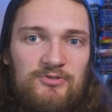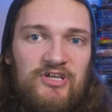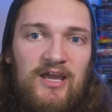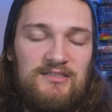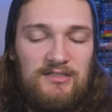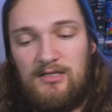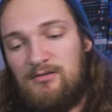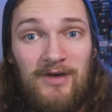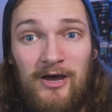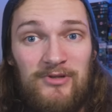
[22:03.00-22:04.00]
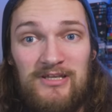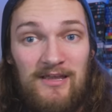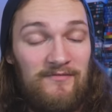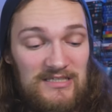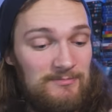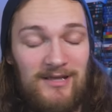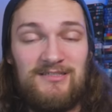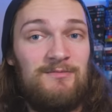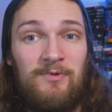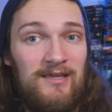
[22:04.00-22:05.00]
projector, I would have
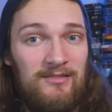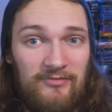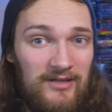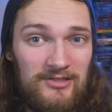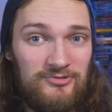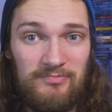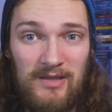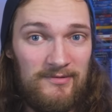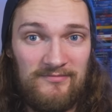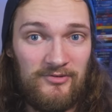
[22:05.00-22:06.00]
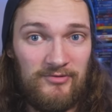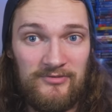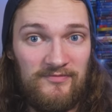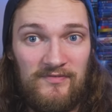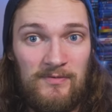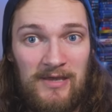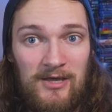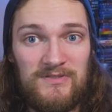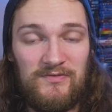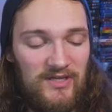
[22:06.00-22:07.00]
expected to pay three hundred, maybe even three hundred fifty
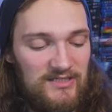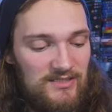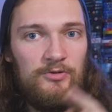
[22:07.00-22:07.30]
pounds for this.